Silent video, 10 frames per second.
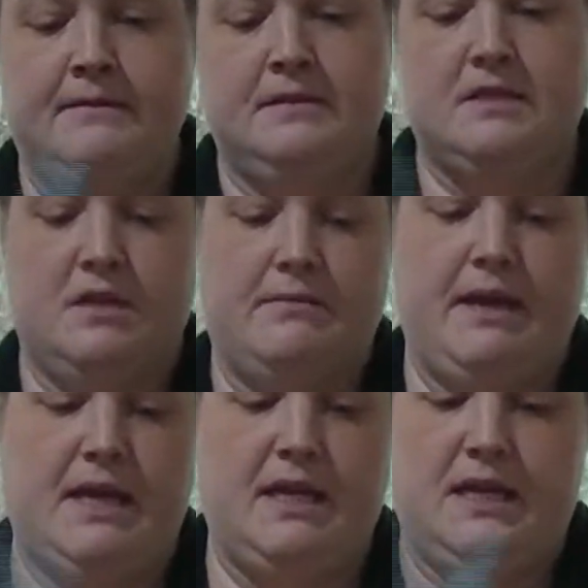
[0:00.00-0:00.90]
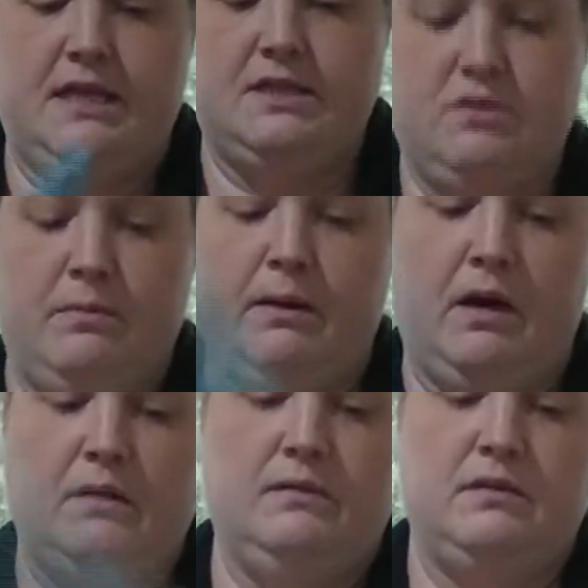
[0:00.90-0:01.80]
Start making it into a
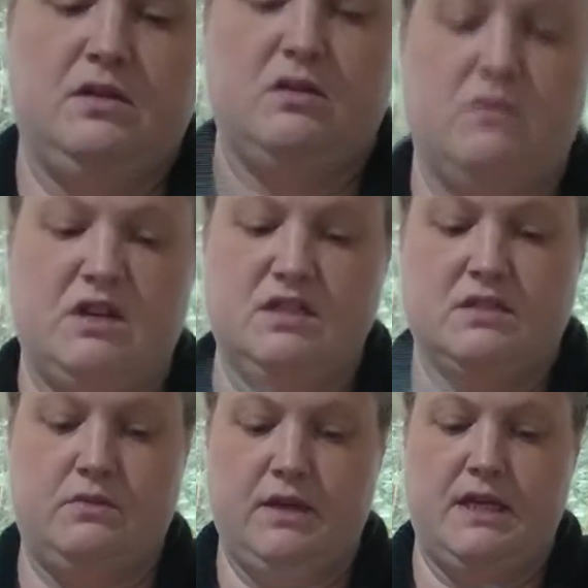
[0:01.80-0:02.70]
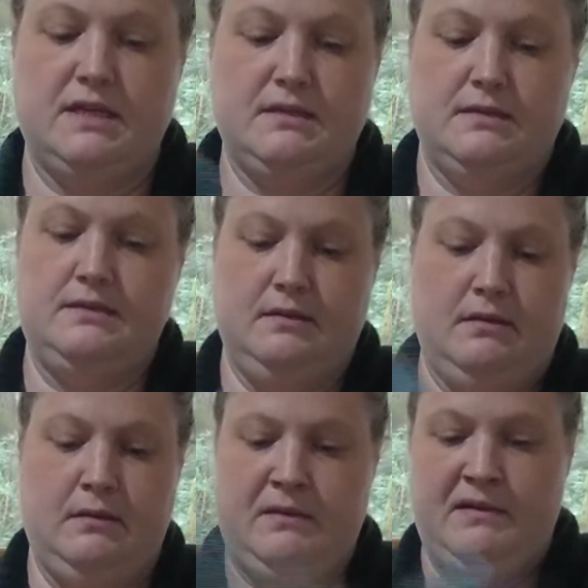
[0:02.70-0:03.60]
ball. You don't want to squeeze
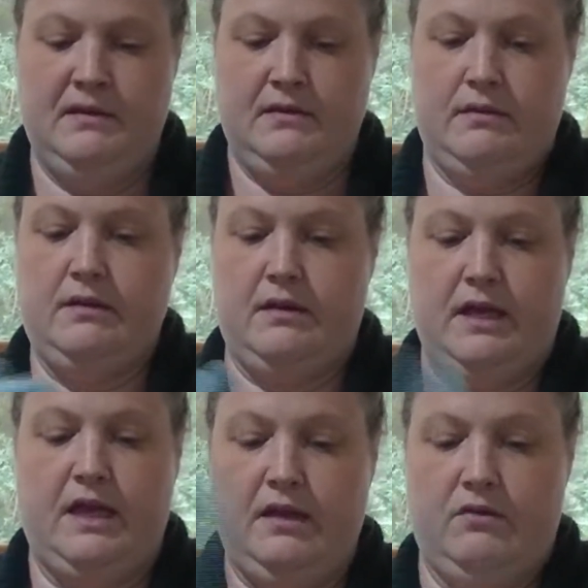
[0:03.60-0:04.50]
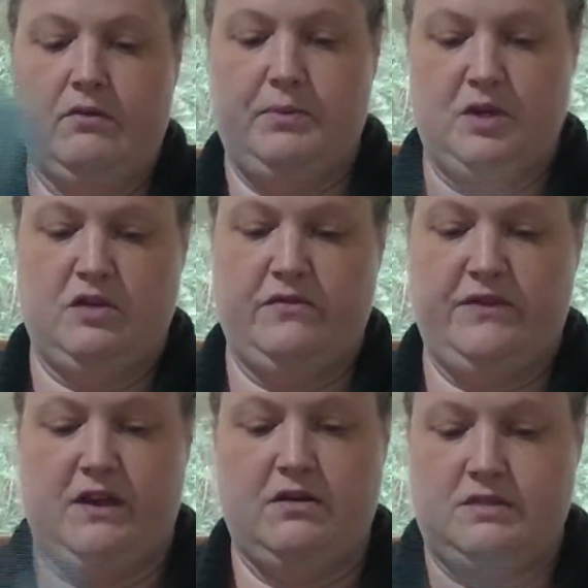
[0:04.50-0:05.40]
the clay or put your
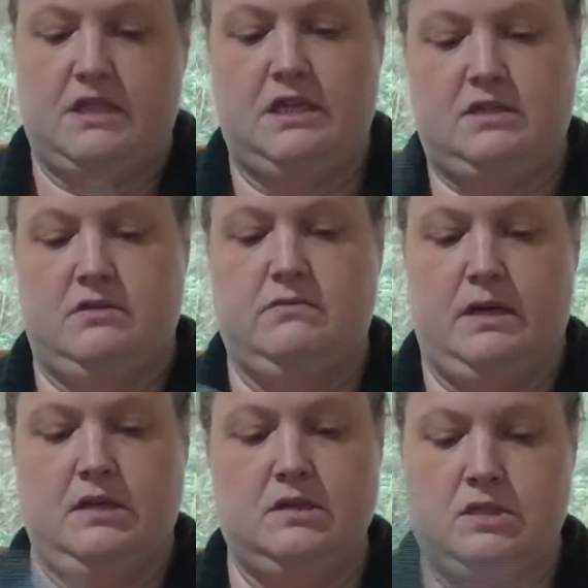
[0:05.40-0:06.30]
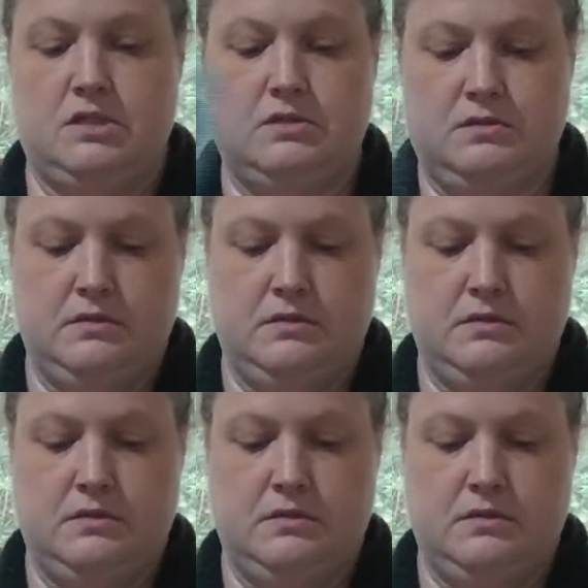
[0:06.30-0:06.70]
fingers in it too much.